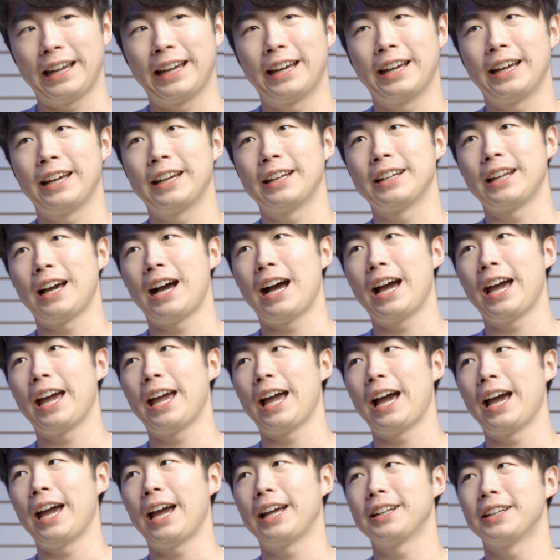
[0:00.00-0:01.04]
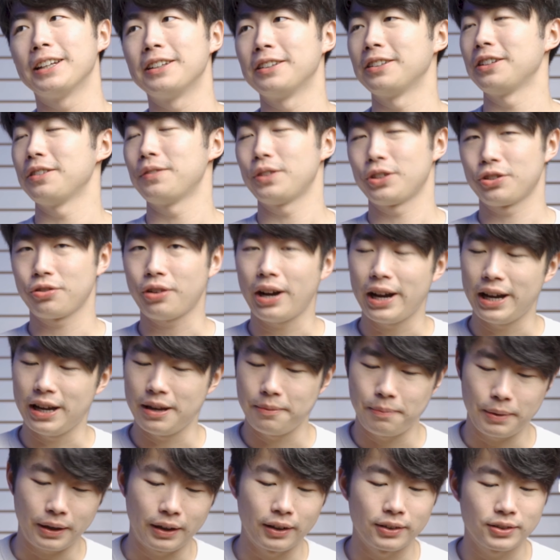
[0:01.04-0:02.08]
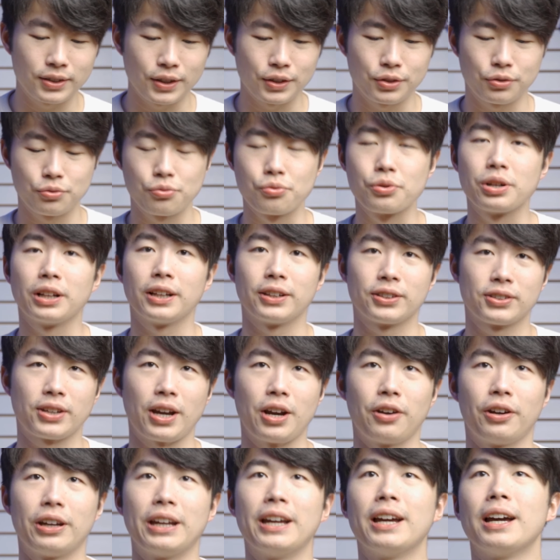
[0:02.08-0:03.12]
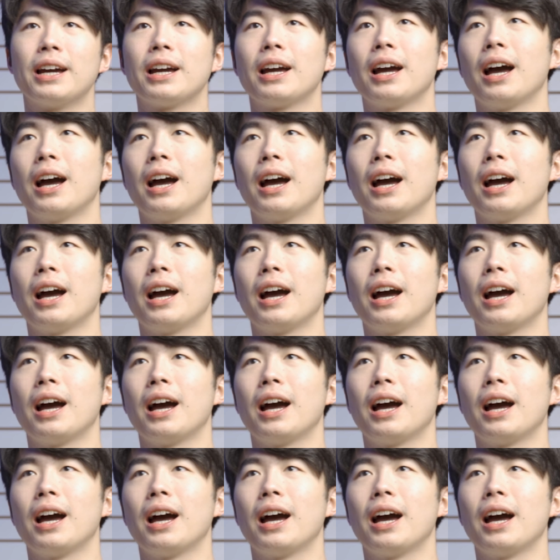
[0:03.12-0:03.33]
And I didn't even try it because it's really scary